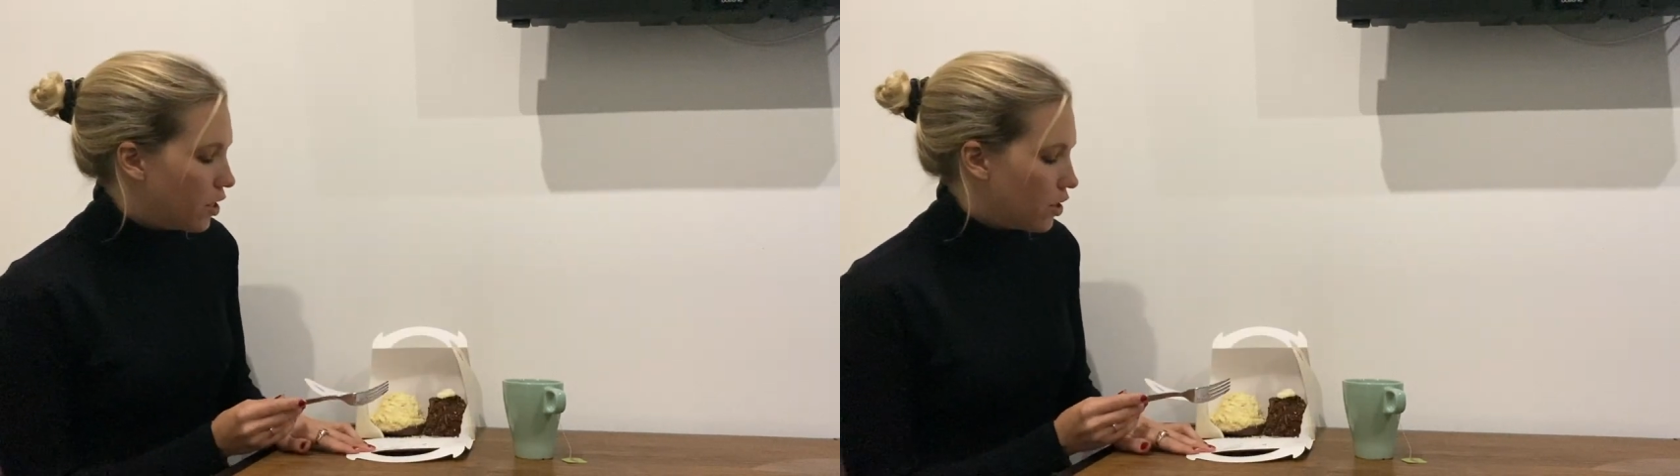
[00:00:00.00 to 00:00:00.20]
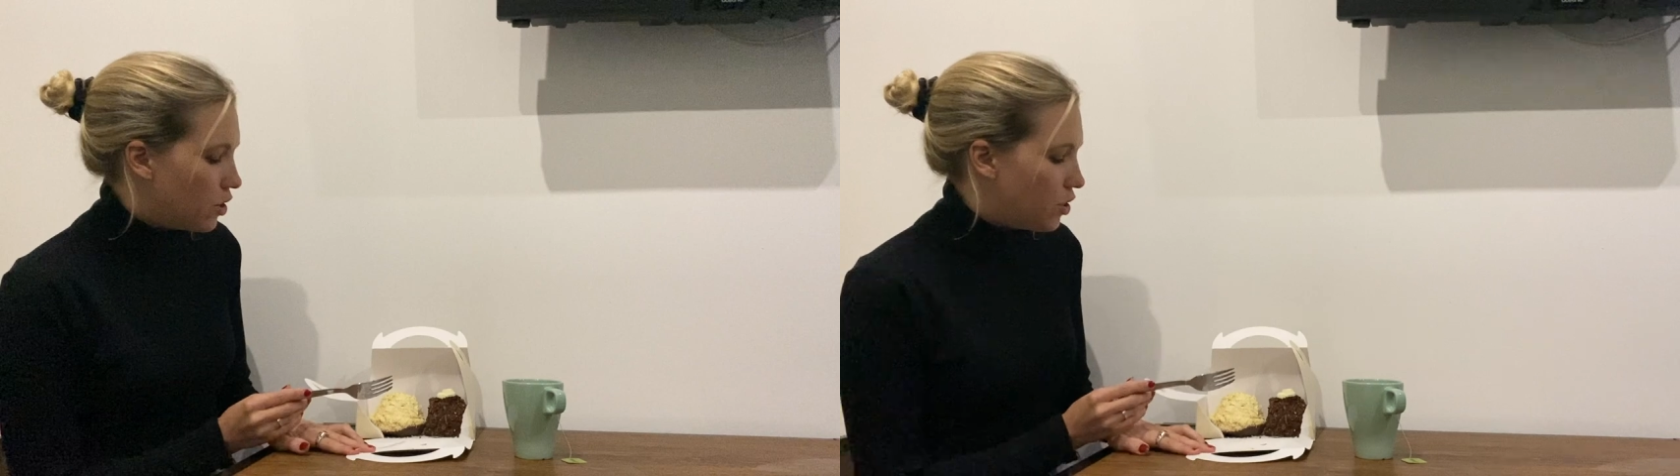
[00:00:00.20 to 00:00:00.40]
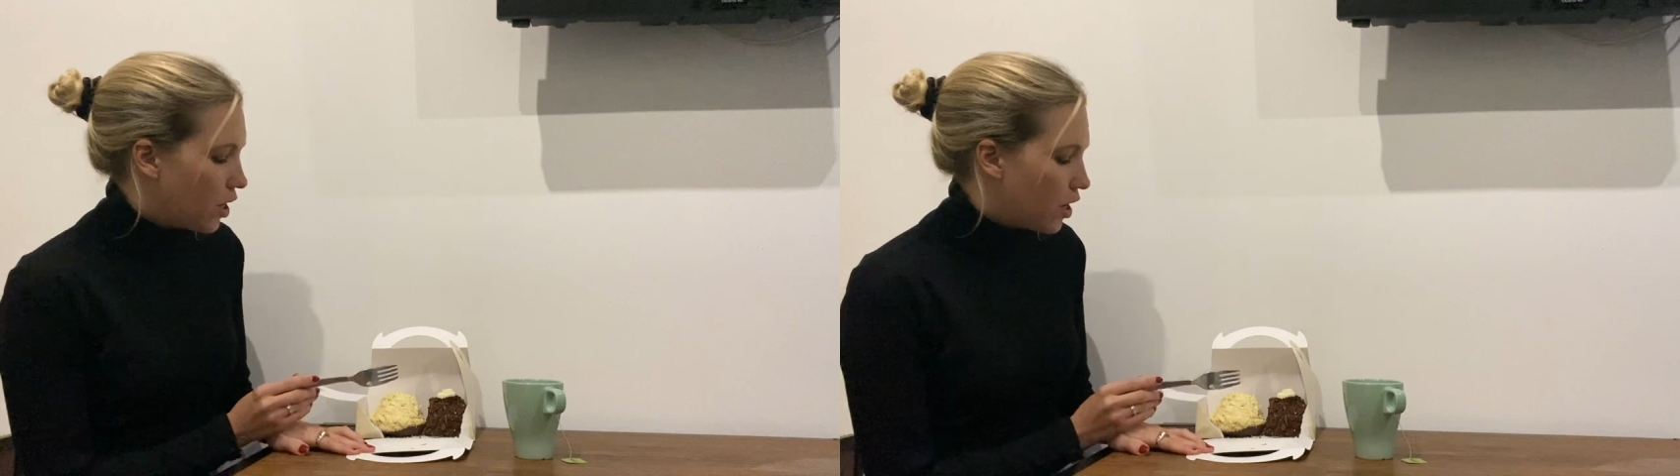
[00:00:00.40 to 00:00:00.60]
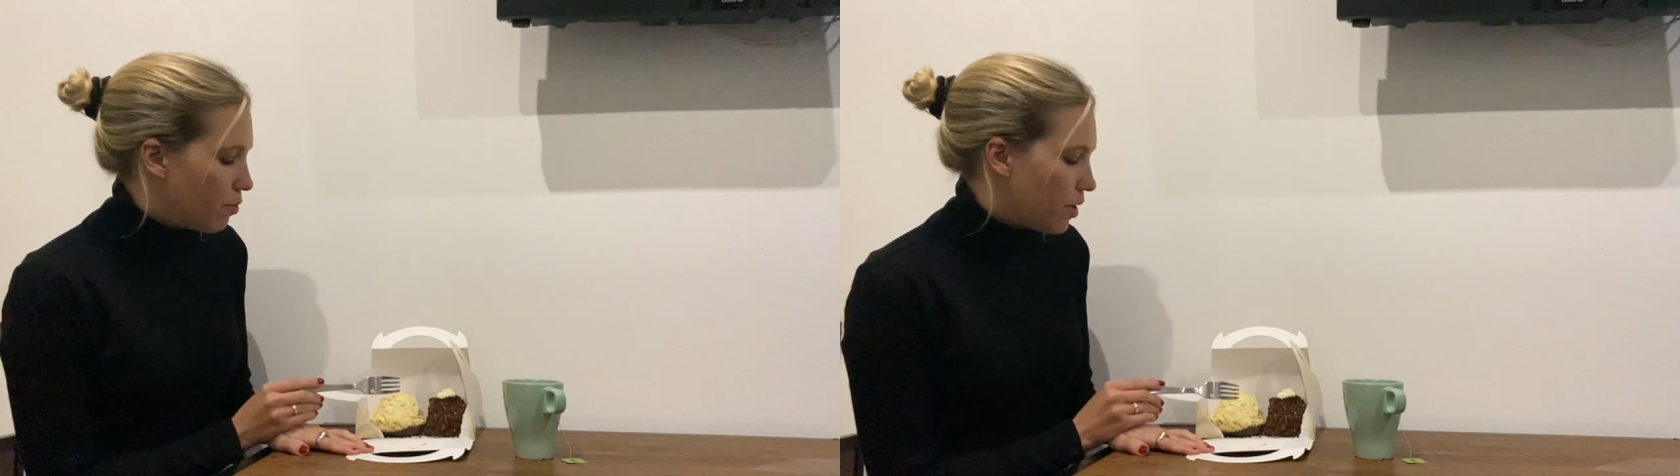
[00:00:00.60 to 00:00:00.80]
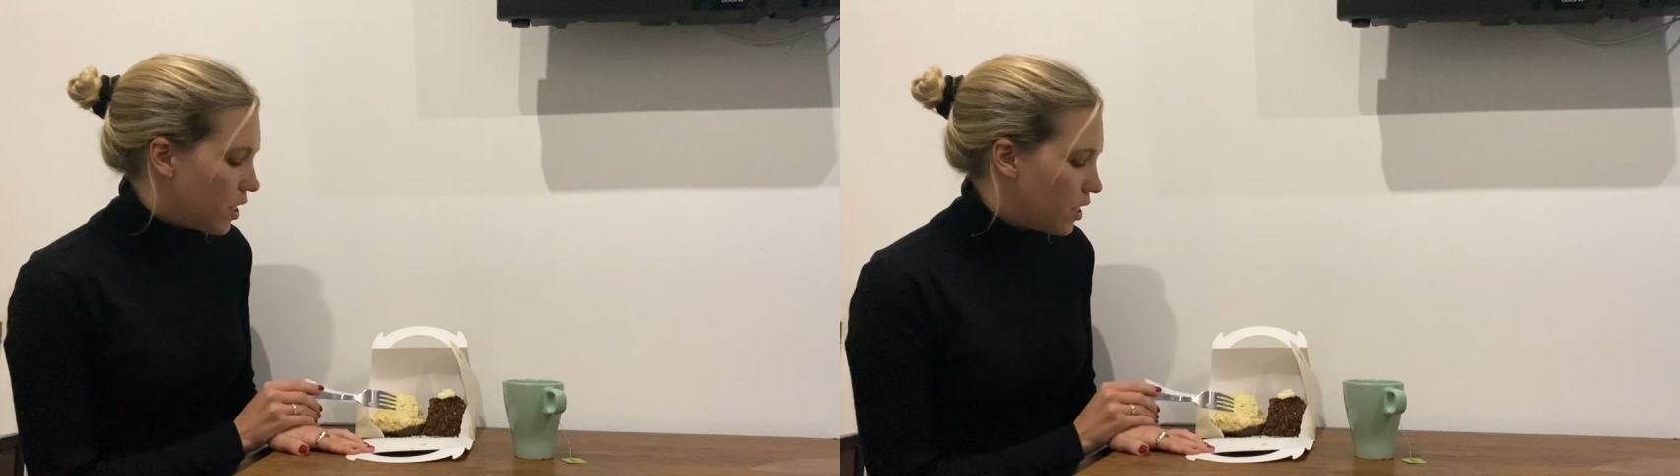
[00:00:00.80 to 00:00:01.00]
They're
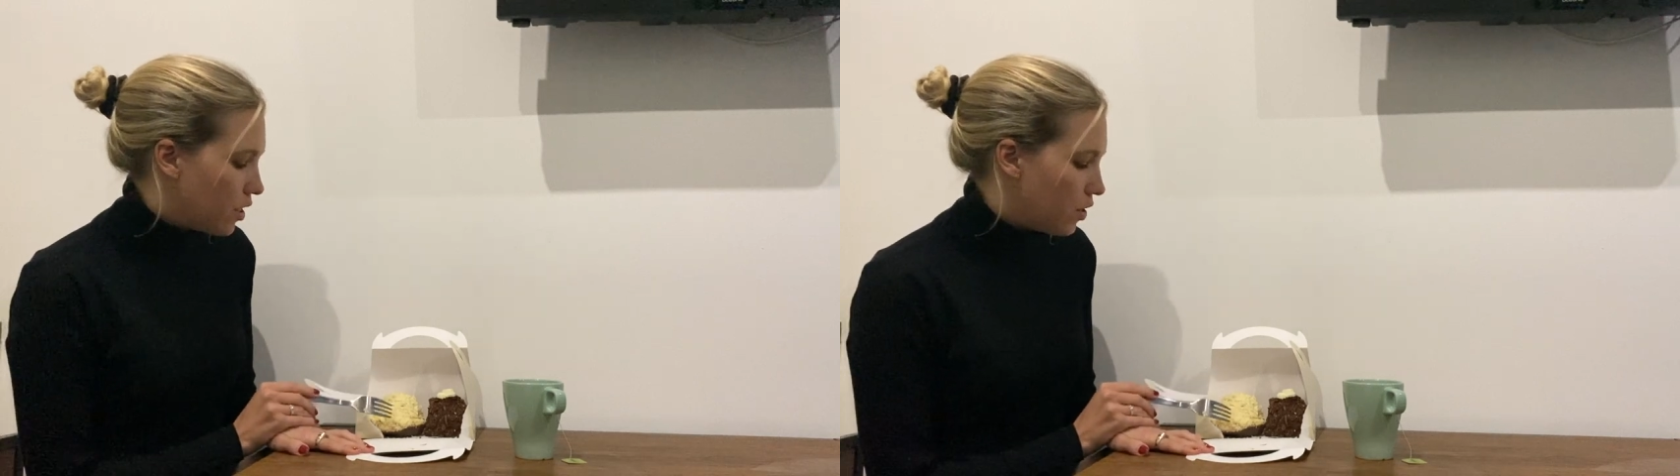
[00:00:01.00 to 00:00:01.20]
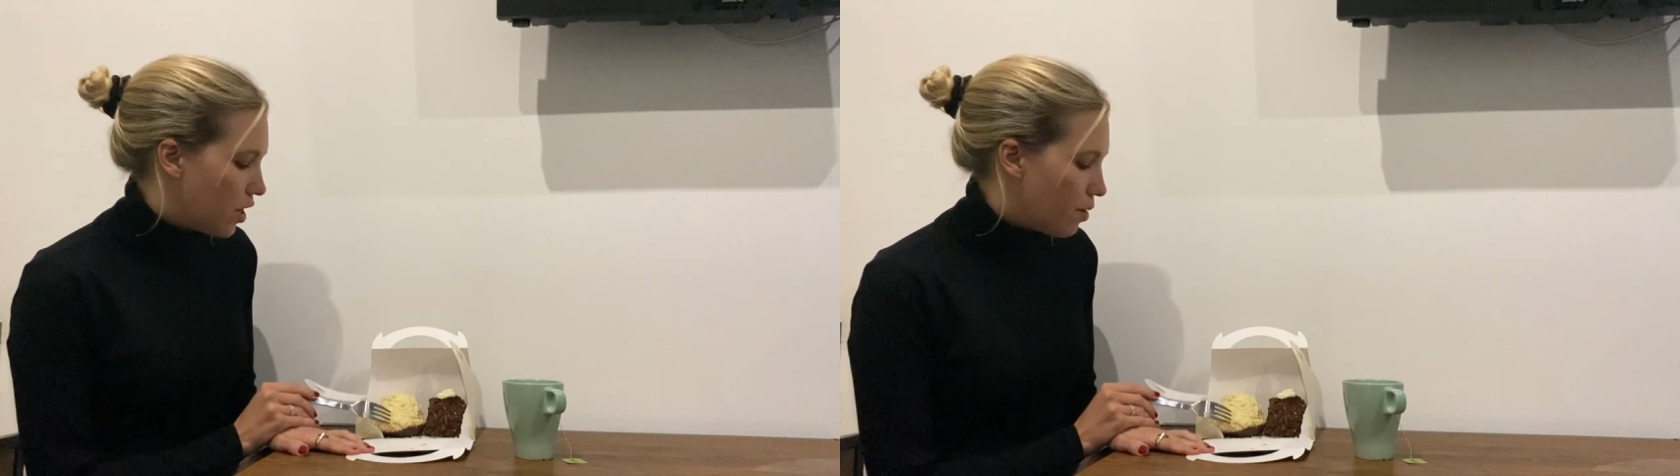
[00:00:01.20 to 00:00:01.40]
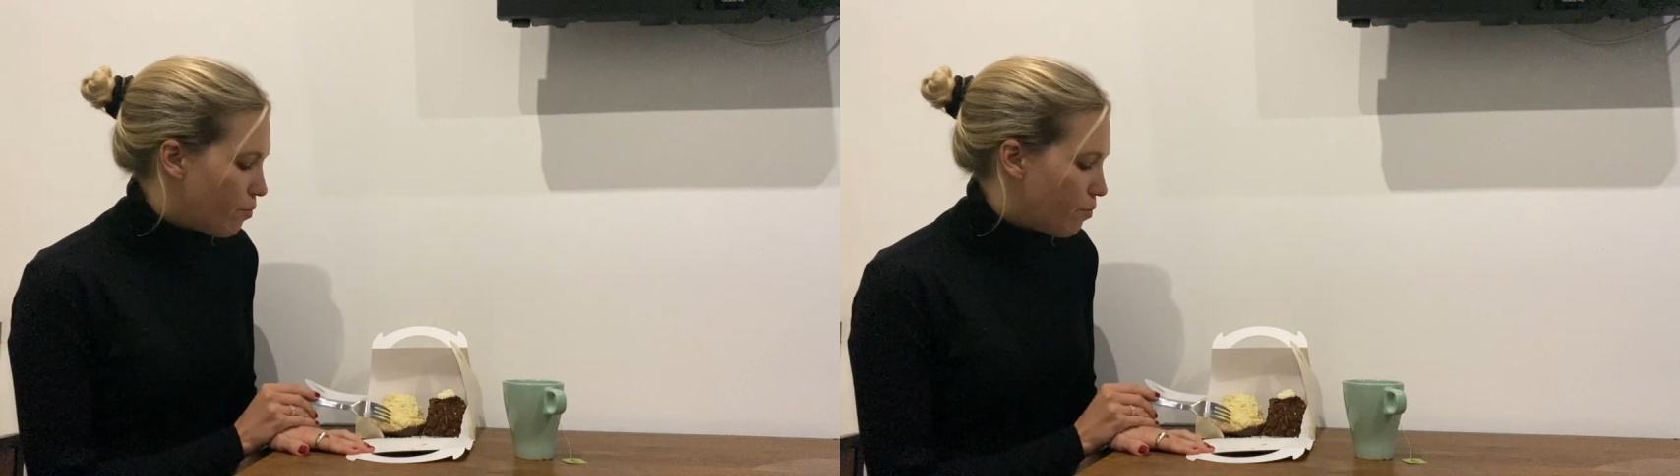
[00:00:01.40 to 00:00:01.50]
basically a